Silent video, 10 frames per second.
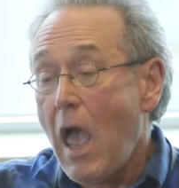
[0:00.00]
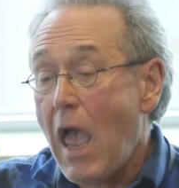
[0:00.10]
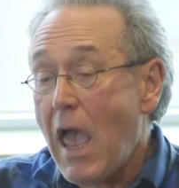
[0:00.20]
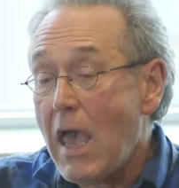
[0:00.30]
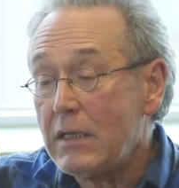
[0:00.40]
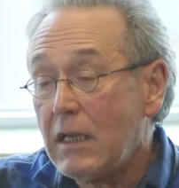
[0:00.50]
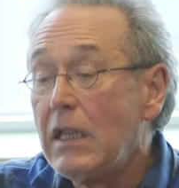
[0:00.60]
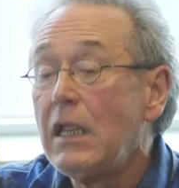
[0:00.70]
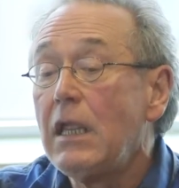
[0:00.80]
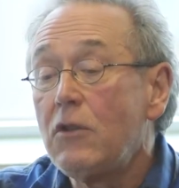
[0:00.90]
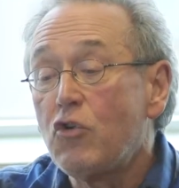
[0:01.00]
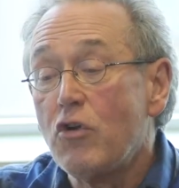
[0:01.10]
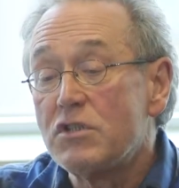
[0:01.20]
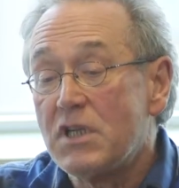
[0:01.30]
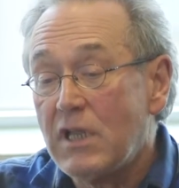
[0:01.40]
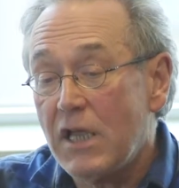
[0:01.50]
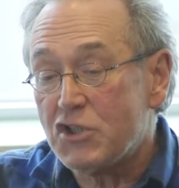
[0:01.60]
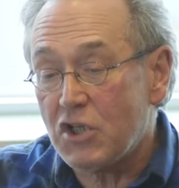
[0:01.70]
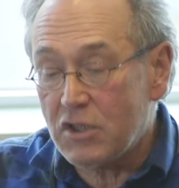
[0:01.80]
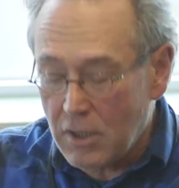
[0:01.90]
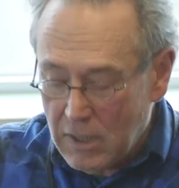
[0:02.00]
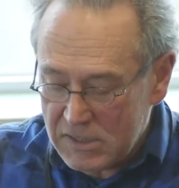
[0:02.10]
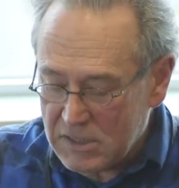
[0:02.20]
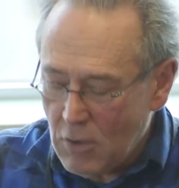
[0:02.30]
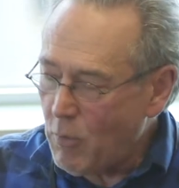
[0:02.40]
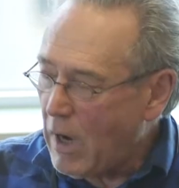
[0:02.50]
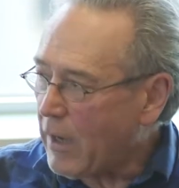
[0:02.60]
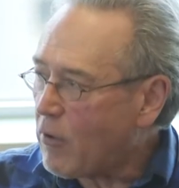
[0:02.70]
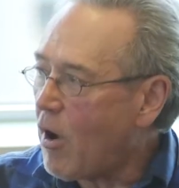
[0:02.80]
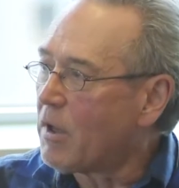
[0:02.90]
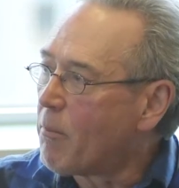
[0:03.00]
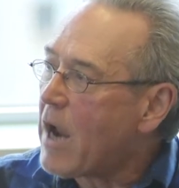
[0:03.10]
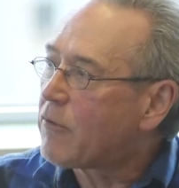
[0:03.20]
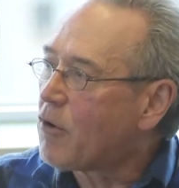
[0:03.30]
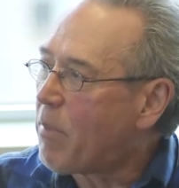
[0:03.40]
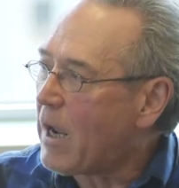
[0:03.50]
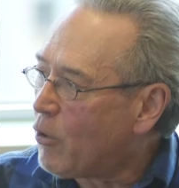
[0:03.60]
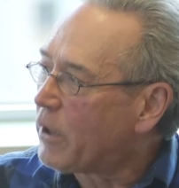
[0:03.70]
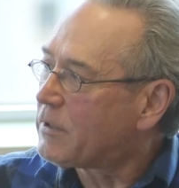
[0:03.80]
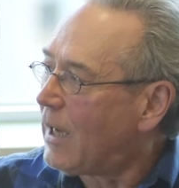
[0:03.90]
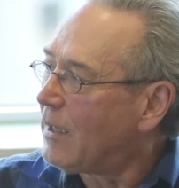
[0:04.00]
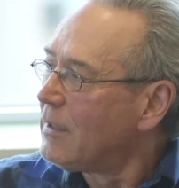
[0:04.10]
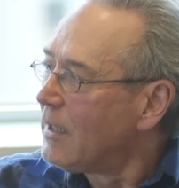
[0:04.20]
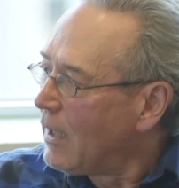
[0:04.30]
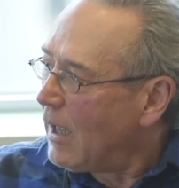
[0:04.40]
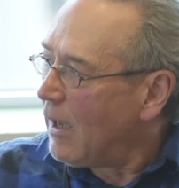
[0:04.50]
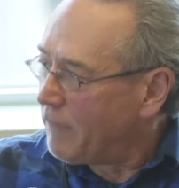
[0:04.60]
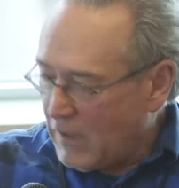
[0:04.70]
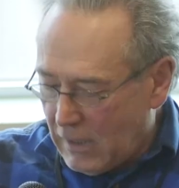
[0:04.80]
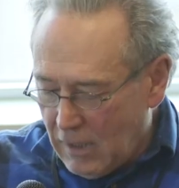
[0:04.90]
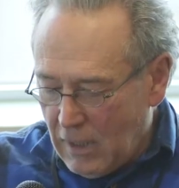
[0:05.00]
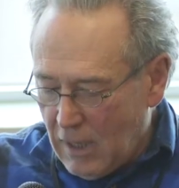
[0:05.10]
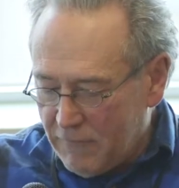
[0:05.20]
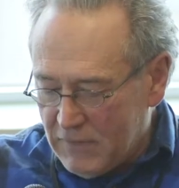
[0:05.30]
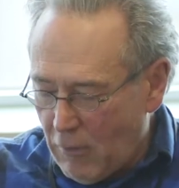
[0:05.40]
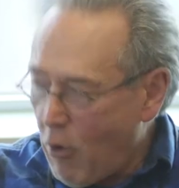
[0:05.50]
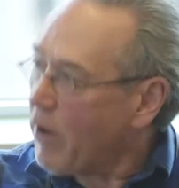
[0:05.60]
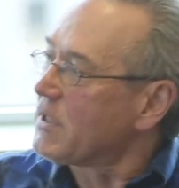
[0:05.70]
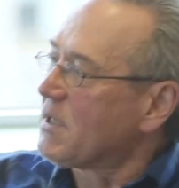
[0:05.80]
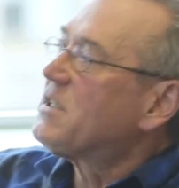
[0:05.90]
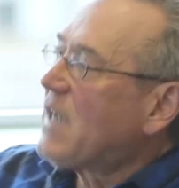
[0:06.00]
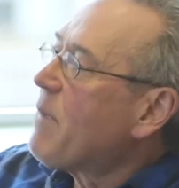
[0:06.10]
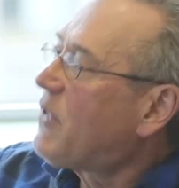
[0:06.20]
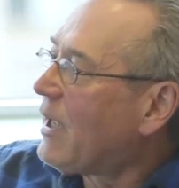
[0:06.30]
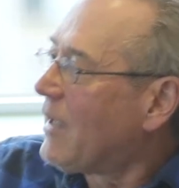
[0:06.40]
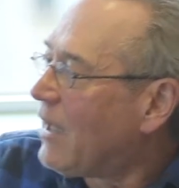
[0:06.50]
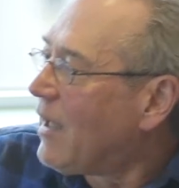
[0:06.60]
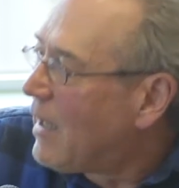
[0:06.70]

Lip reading: And he turns attention to this, what I call the microbiota of the organs. The same thing that